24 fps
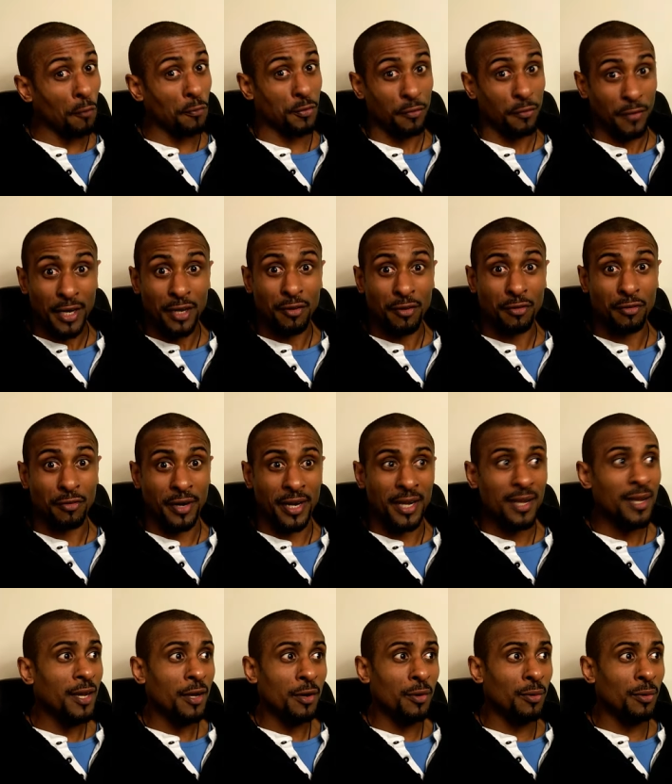after
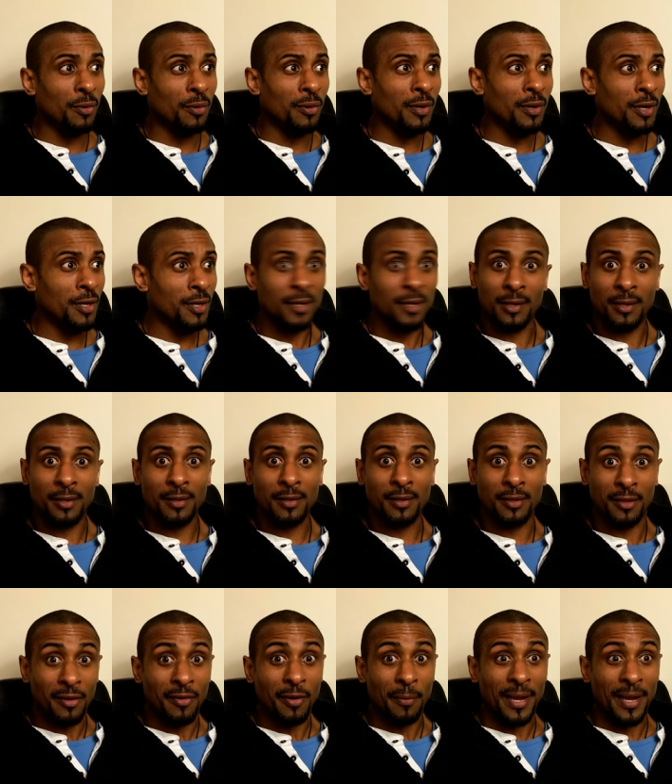injury, or
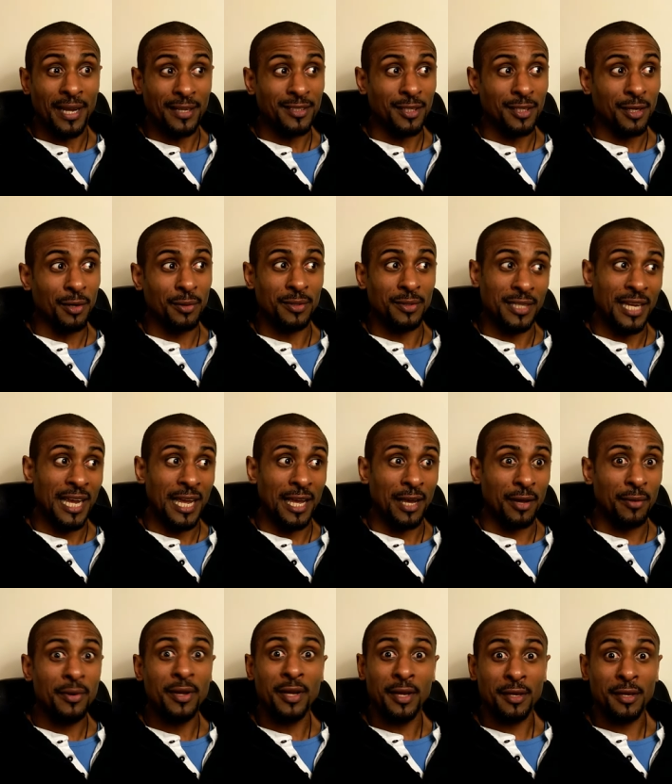you're about to go
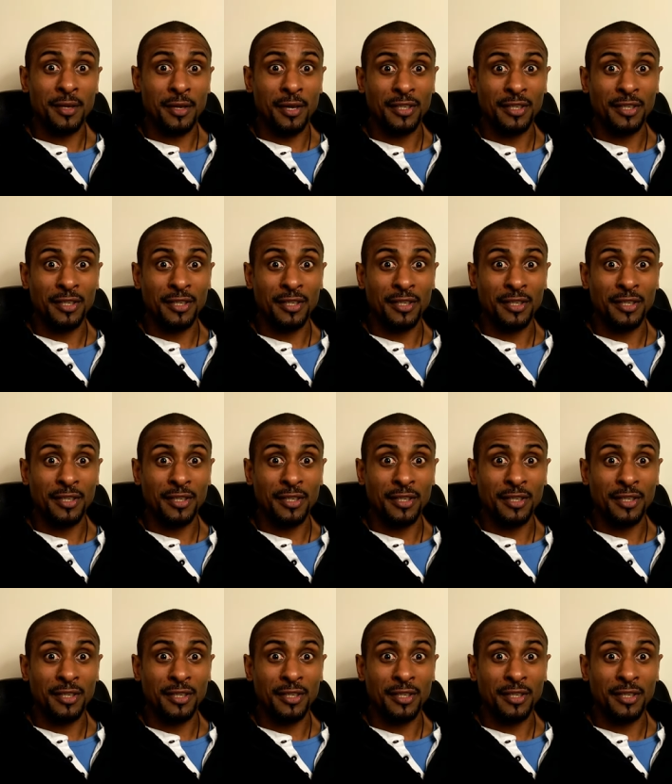down